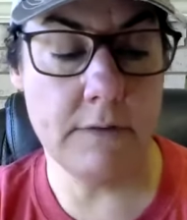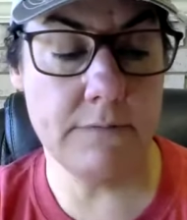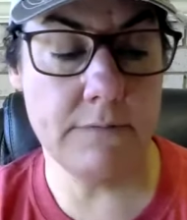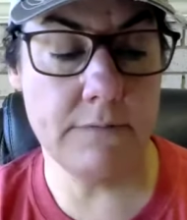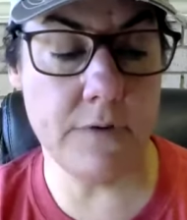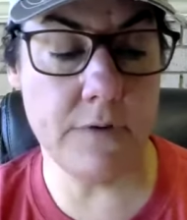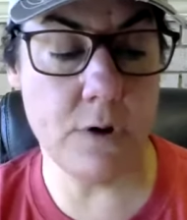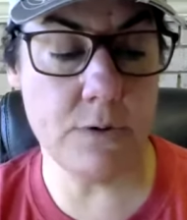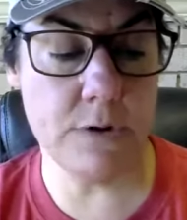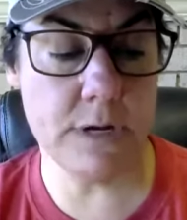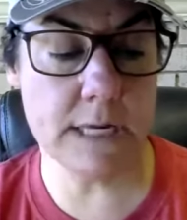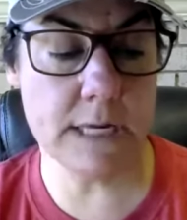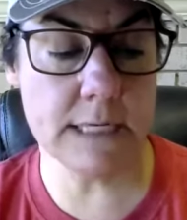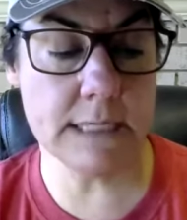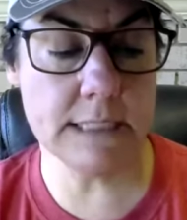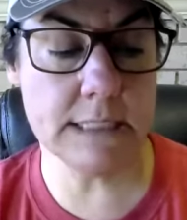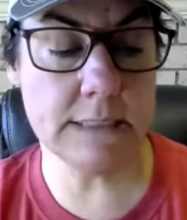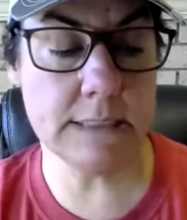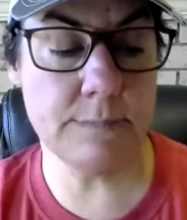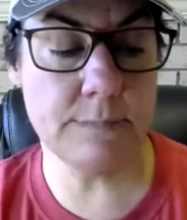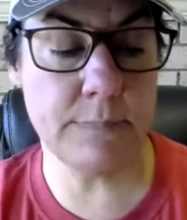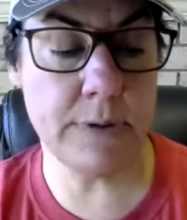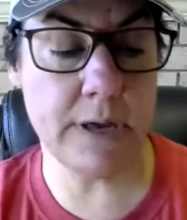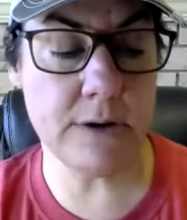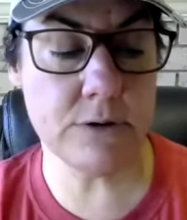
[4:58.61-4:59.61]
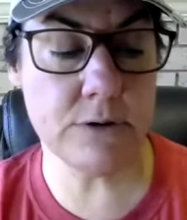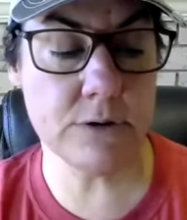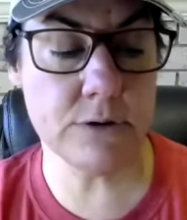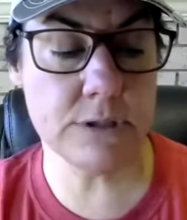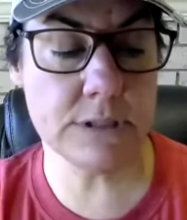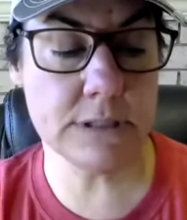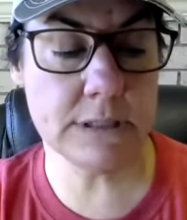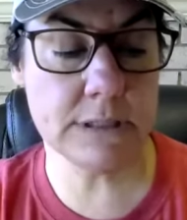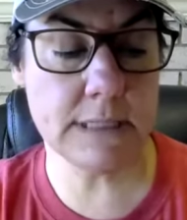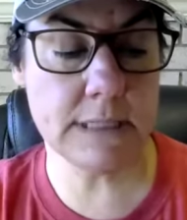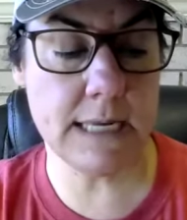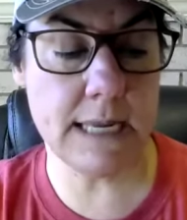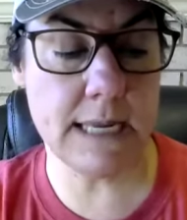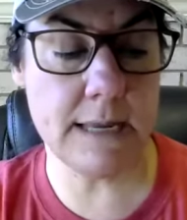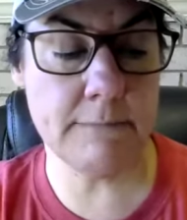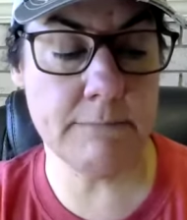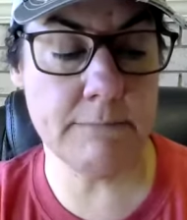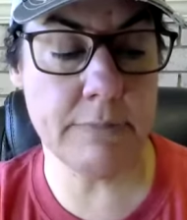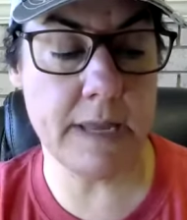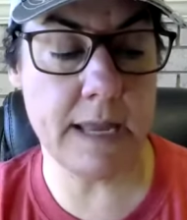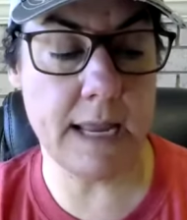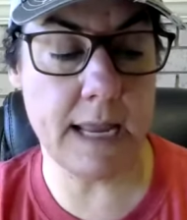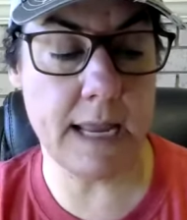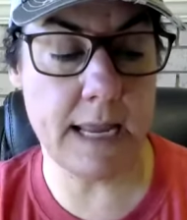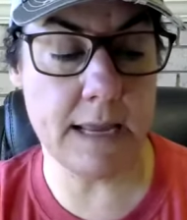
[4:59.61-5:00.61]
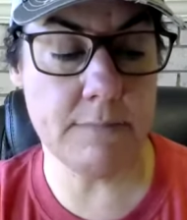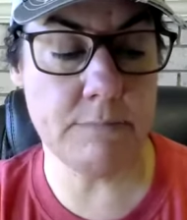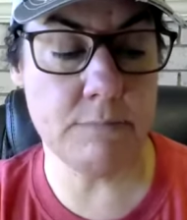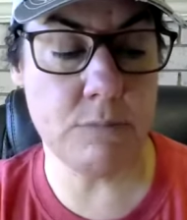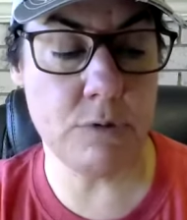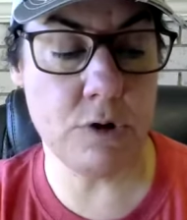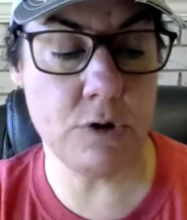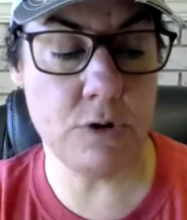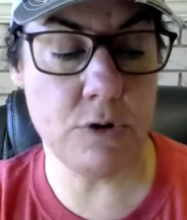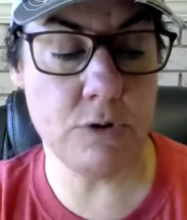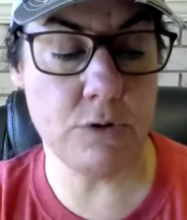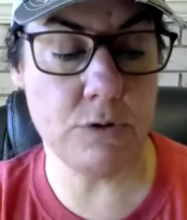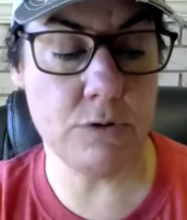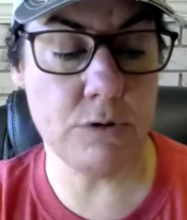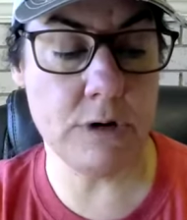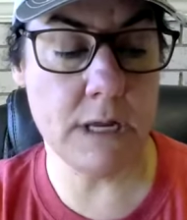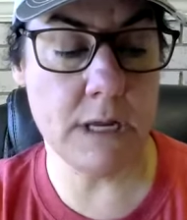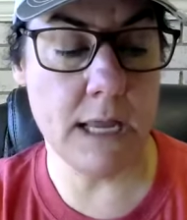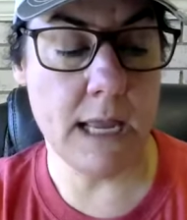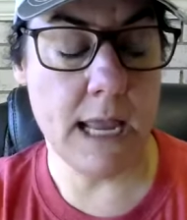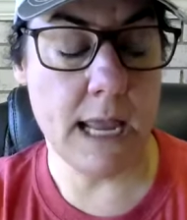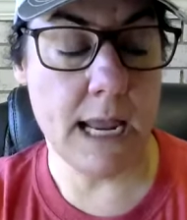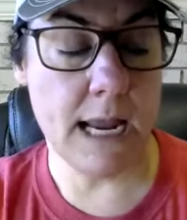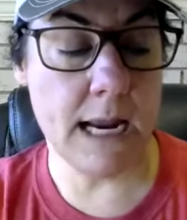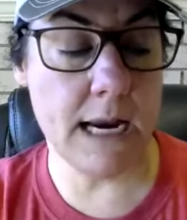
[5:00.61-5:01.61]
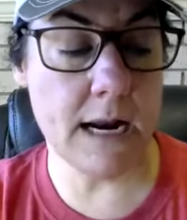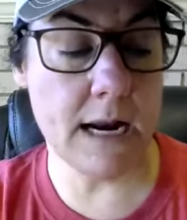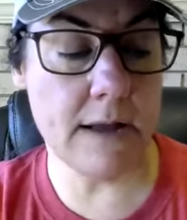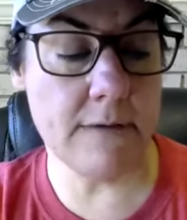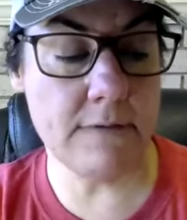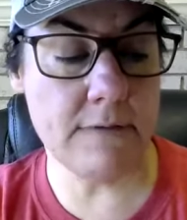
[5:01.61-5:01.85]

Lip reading: focus, better sleep, and mood. And I've